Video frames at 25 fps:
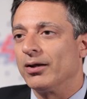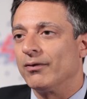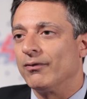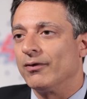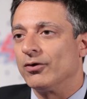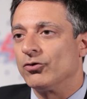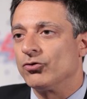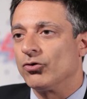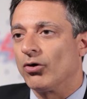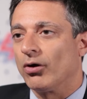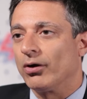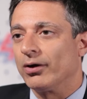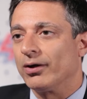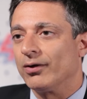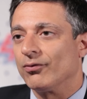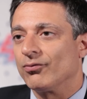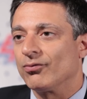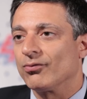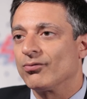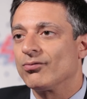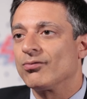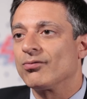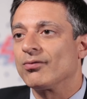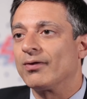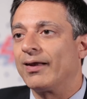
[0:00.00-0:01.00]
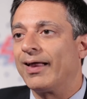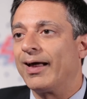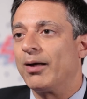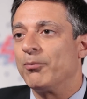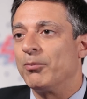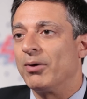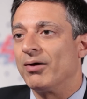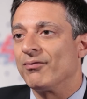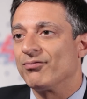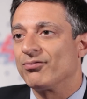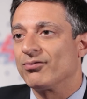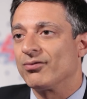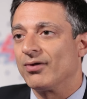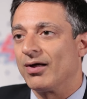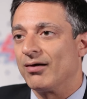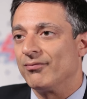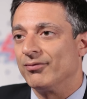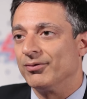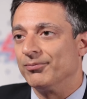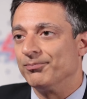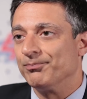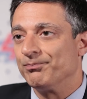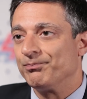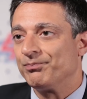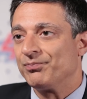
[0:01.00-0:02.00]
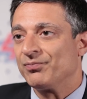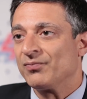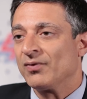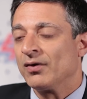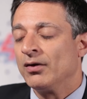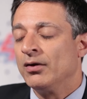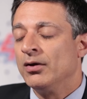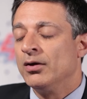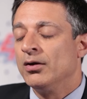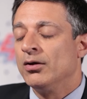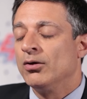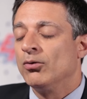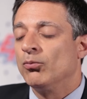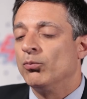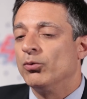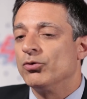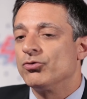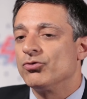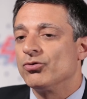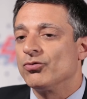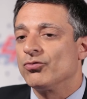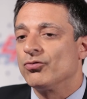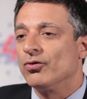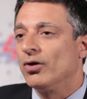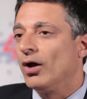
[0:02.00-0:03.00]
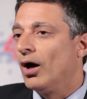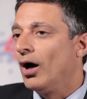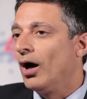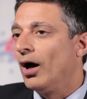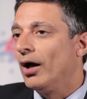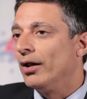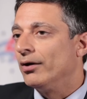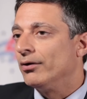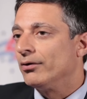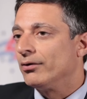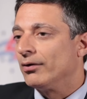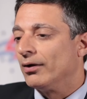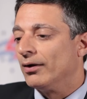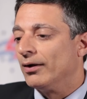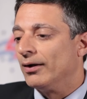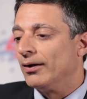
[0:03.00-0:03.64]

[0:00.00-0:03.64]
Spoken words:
that targets SLAMF7, which is not,